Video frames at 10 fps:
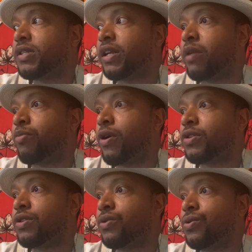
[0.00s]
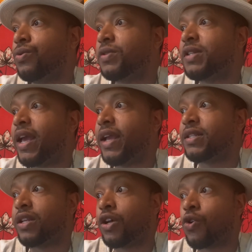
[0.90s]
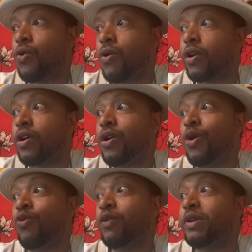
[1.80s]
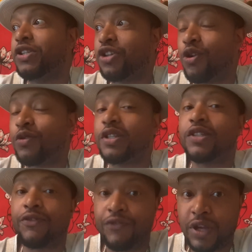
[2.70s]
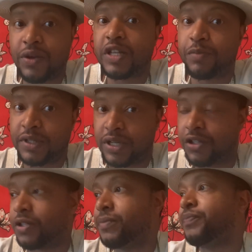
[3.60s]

and a person who stays in the corner will be chosen to fill his position.